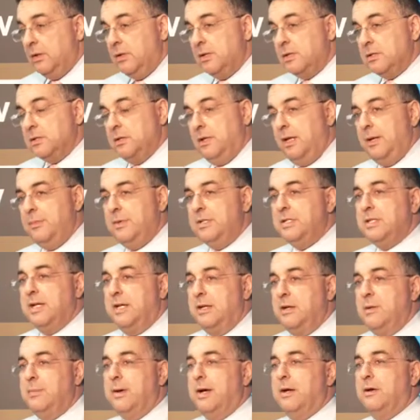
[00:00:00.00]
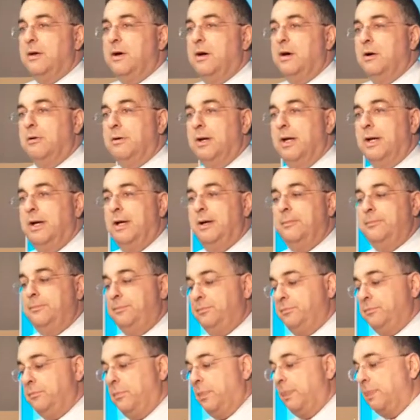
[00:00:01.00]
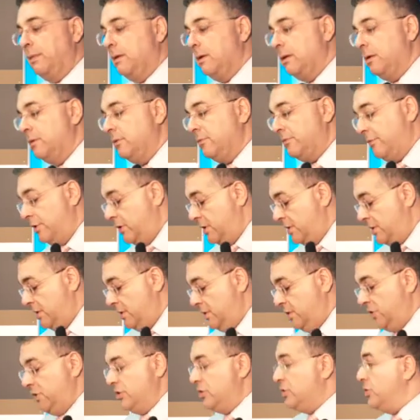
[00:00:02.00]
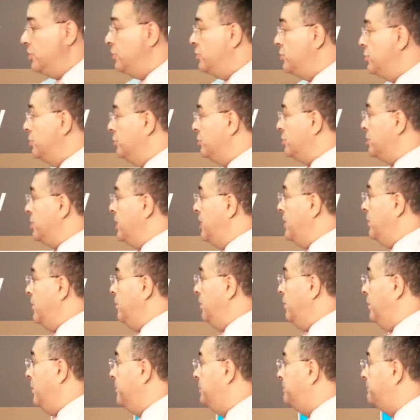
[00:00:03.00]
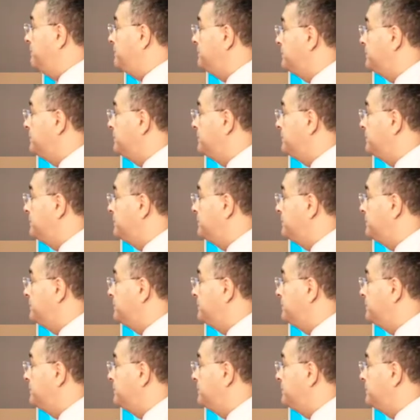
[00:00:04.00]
So let me tell you about our first institutional shareholder.